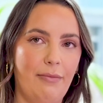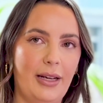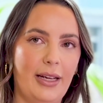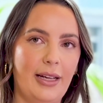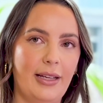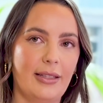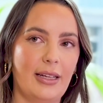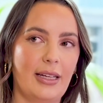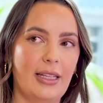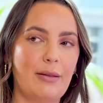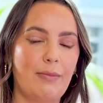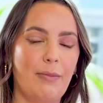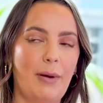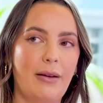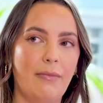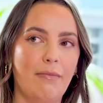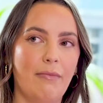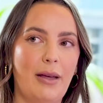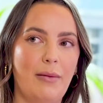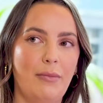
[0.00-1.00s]
because I'd
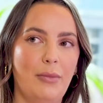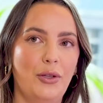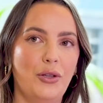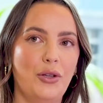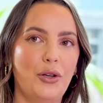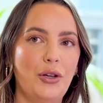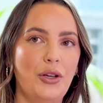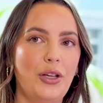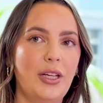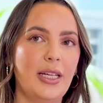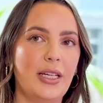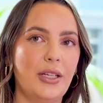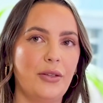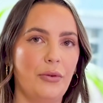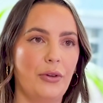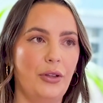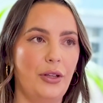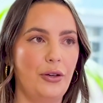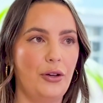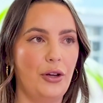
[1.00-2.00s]
spent maybe 2 years
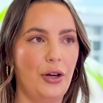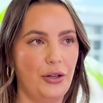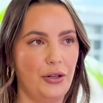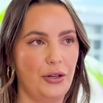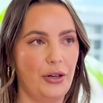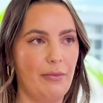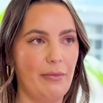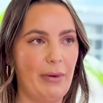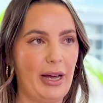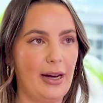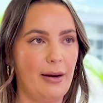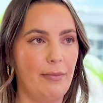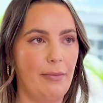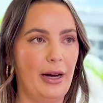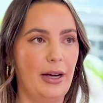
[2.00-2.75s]
really nurturing makeup